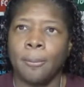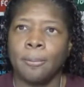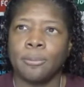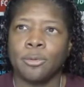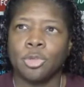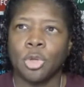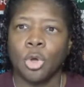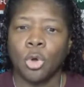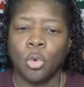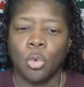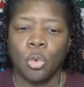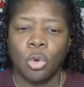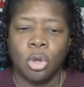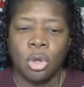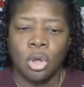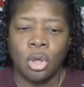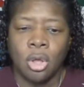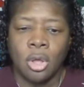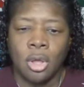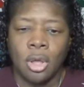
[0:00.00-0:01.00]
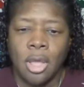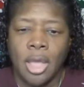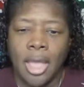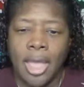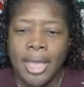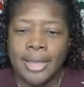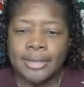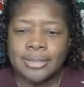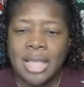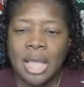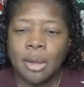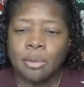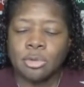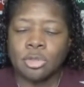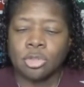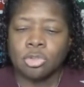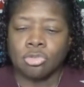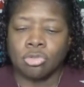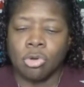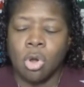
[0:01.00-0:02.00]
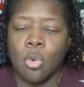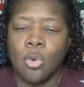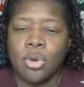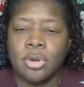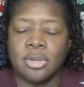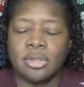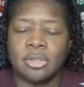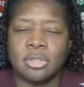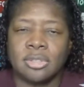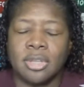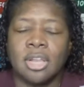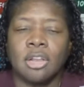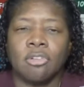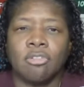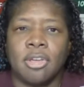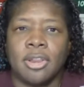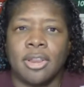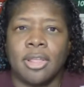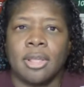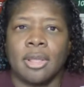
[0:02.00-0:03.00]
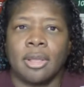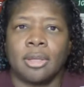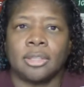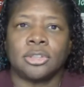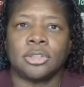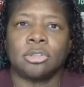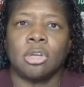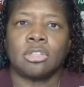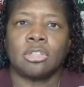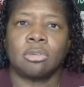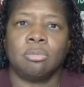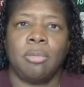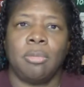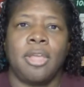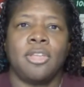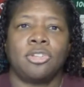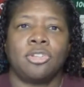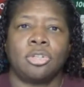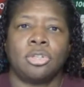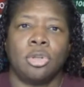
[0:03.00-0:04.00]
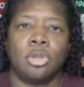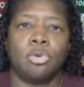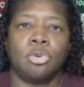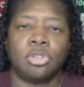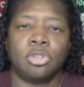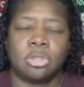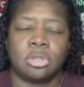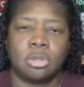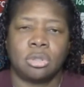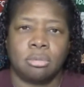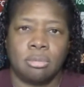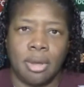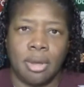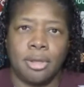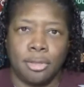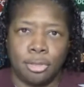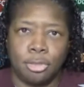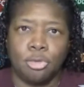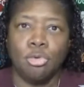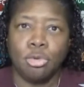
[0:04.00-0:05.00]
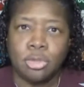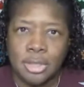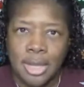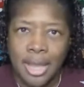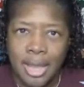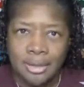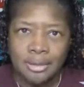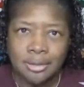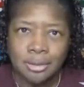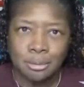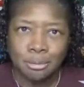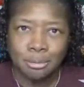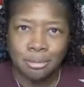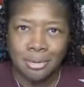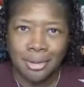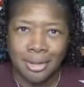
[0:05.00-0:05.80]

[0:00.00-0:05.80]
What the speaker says: So as I was growing and accelerating, a sergeant major noticed my enthusiasm.